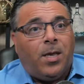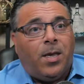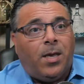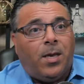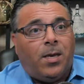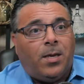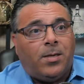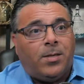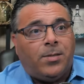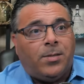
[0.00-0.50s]

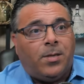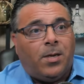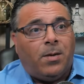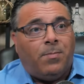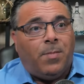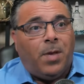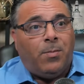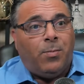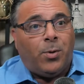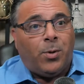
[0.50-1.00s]
and uh,
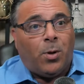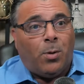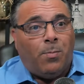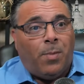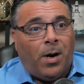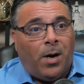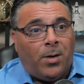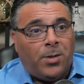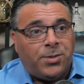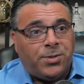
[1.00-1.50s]
maybe we go
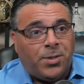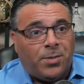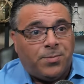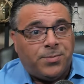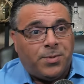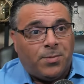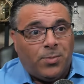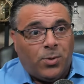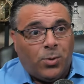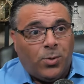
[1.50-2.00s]
buy
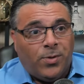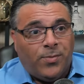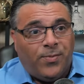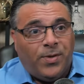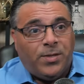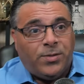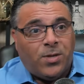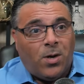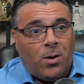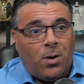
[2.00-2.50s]
ourselves some Louis
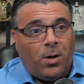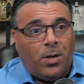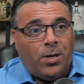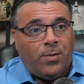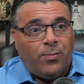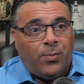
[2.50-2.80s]
Vuitton